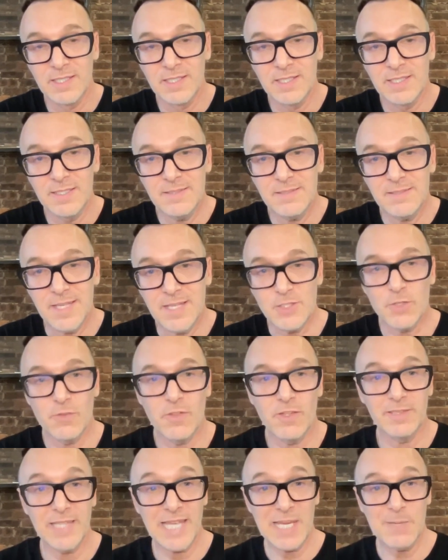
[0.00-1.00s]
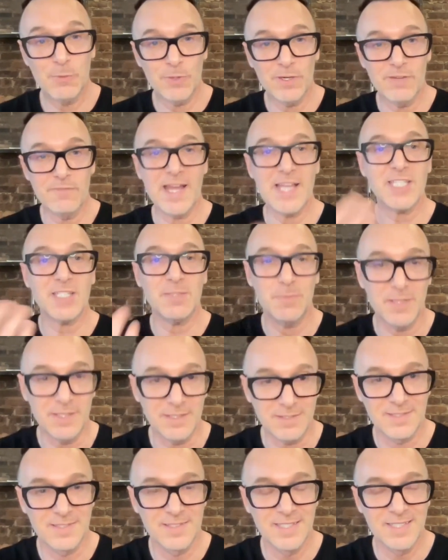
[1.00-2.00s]
Yeah. And so the labor
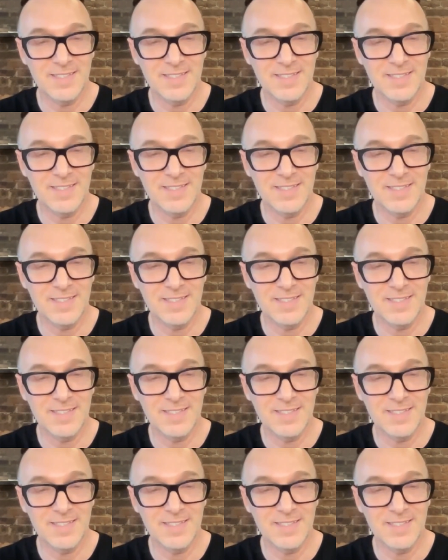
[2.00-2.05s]
investment